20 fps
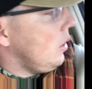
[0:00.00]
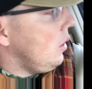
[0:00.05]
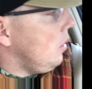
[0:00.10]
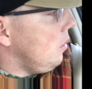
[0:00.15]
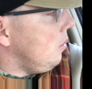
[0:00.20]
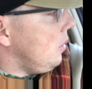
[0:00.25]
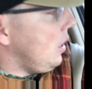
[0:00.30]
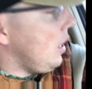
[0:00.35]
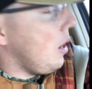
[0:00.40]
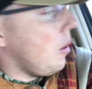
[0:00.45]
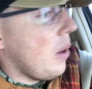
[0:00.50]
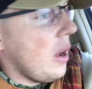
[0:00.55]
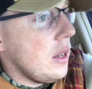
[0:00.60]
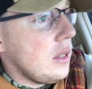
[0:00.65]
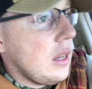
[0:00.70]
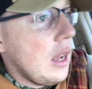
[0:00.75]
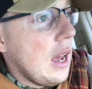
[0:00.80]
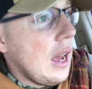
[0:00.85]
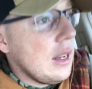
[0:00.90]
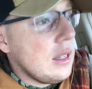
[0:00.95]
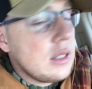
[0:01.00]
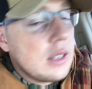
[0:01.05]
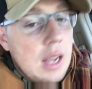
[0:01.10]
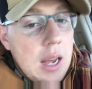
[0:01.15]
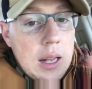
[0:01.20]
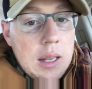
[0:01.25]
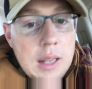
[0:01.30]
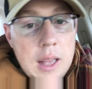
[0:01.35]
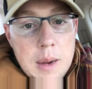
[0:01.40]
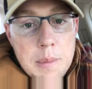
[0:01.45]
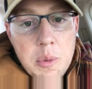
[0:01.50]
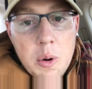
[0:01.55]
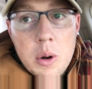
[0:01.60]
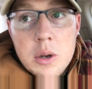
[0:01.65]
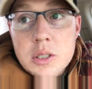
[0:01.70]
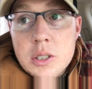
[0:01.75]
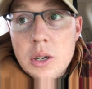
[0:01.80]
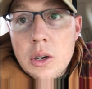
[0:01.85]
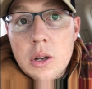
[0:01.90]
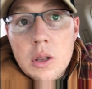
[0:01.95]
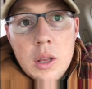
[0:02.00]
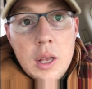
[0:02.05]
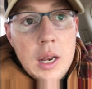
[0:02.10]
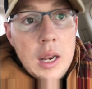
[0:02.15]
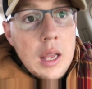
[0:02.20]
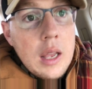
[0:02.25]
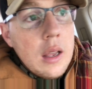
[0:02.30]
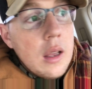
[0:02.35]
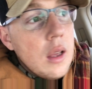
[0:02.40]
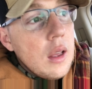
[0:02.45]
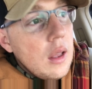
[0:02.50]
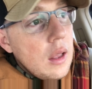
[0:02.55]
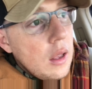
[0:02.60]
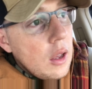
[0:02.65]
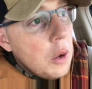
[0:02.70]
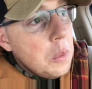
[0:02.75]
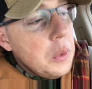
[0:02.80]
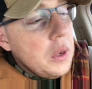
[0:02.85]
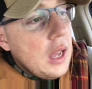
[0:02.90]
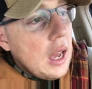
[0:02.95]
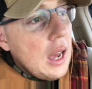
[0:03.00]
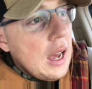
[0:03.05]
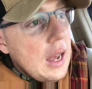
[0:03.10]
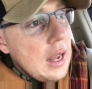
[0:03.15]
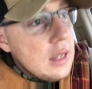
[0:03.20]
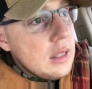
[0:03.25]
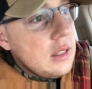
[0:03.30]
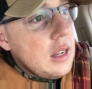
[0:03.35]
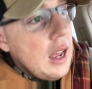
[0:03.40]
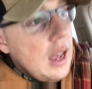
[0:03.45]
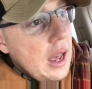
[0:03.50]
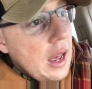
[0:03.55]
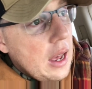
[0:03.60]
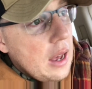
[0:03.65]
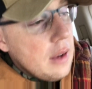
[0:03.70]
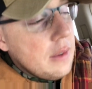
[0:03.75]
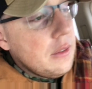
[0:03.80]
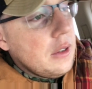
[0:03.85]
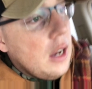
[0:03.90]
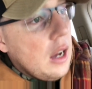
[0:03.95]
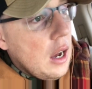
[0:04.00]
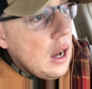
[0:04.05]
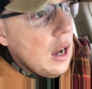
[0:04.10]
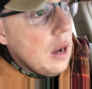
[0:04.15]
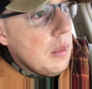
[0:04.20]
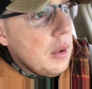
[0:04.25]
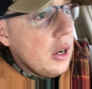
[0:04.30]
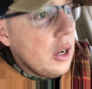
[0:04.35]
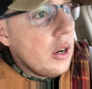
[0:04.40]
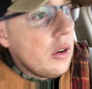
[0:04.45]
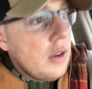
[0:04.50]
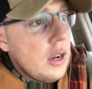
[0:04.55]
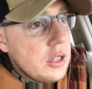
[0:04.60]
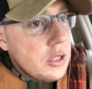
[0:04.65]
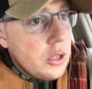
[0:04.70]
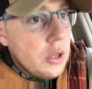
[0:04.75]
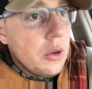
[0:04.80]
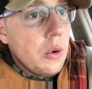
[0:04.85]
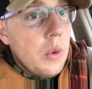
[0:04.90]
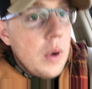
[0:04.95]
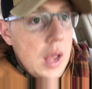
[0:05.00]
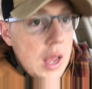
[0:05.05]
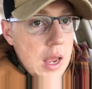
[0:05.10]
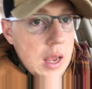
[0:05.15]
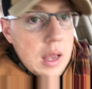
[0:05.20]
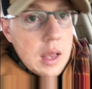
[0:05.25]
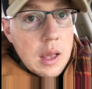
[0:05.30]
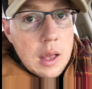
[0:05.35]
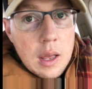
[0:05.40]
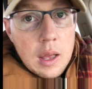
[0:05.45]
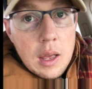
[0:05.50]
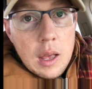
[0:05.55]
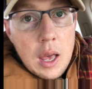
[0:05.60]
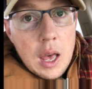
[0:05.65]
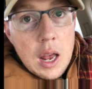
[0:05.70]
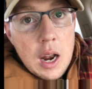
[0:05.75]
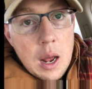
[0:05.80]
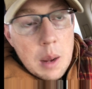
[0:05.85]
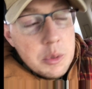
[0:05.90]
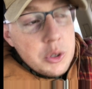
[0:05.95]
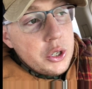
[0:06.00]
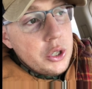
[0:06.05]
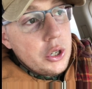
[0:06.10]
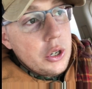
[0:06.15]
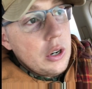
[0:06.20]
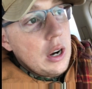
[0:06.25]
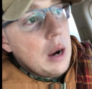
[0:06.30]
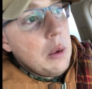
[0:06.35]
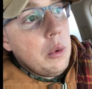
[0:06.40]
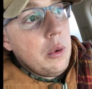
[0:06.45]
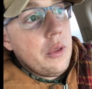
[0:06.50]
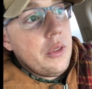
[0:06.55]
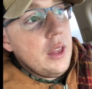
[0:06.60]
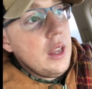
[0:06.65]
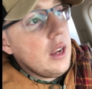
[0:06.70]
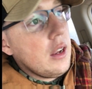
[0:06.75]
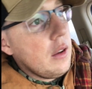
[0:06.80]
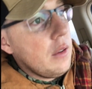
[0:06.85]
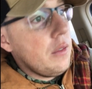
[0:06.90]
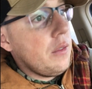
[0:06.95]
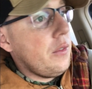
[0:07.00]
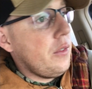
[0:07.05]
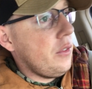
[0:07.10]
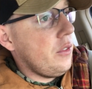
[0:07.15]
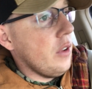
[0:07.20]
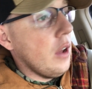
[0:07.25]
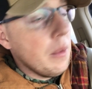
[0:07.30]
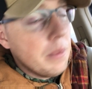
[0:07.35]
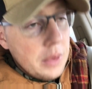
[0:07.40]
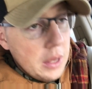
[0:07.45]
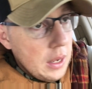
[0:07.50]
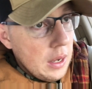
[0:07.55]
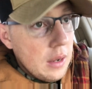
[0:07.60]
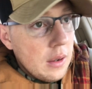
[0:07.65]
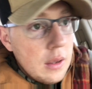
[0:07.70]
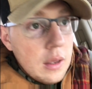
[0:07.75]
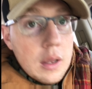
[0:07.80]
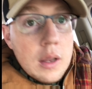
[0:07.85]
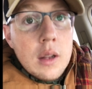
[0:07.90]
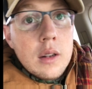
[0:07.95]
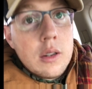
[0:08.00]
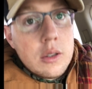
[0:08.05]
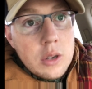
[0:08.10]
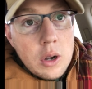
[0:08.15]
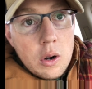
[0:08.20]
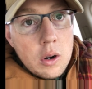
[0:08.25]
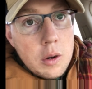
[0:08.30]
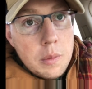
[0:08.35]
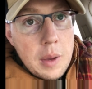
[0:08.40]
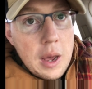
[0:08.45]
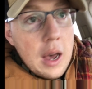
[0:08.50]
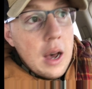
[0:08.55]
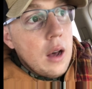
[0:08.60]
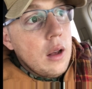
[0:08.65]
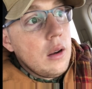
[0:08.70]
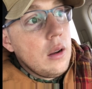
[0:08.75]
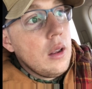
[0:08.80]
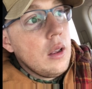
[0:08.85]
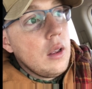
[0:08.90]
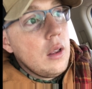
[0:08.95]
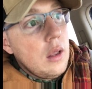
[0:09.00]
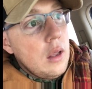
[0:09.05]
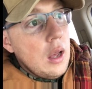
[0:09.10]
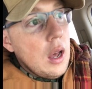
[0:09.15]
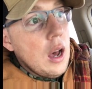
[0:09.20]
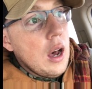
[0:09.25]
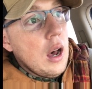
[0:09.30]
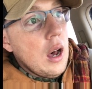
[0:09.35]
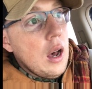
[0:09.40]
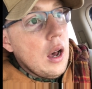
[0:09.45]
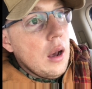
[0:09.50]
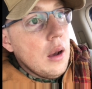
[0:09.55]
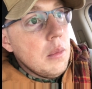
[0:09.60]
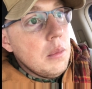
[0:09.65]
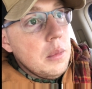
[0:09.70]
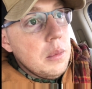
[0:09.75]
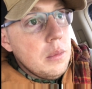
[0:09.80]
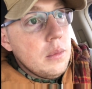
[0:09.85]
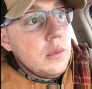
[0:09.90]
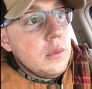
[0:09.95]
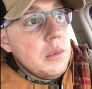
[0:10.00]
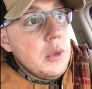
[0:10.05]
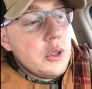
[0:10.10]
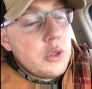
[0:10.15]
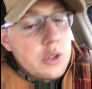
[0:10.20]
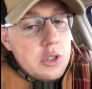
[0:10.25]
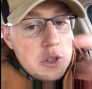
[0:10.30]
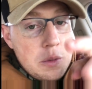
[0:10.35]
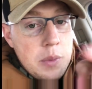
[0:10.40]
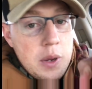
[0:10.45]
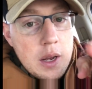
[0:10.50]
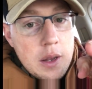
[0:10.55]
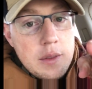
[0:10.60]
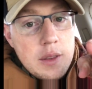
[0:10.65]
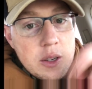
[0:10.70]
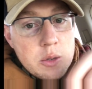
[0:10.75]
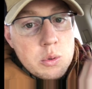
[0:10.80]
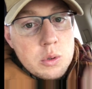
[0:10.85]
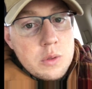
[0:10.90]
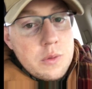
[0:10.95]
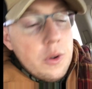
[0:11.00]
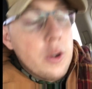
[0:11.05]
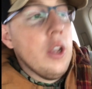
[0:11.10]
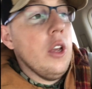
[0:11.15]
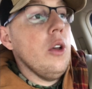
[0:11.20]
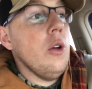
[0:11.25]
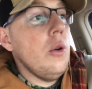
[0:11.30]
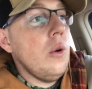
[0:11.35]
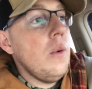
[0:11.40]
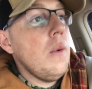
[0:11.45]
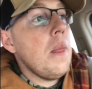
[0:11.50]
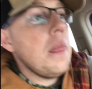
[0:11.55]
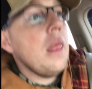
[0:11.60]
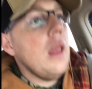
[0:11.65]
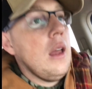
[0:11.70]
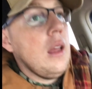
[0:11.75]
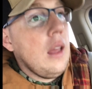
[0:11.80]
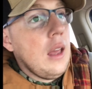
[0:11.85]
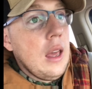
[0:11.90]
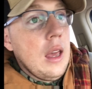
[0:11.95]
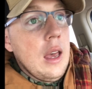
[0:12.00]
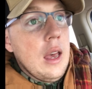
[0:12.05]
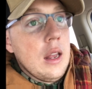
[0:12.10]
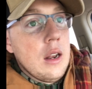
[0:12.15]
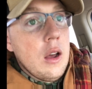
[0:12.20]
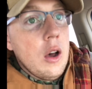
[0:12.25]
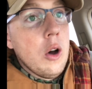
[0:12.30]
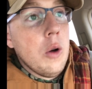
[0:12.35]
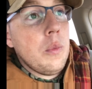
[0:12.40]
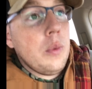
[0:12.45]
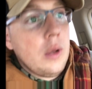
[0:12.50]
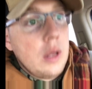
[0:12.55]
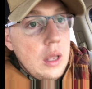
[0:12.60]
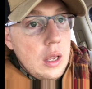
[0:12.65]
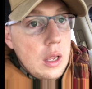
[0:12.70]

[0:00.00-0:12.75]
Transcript: But anyways, guys, Scott Lett, Pro Exterior Cleaning. Hope you guys have a good rest of your week, and I'm sure I will think of something to talk about. Mr. Smith, this was for you, and hopefully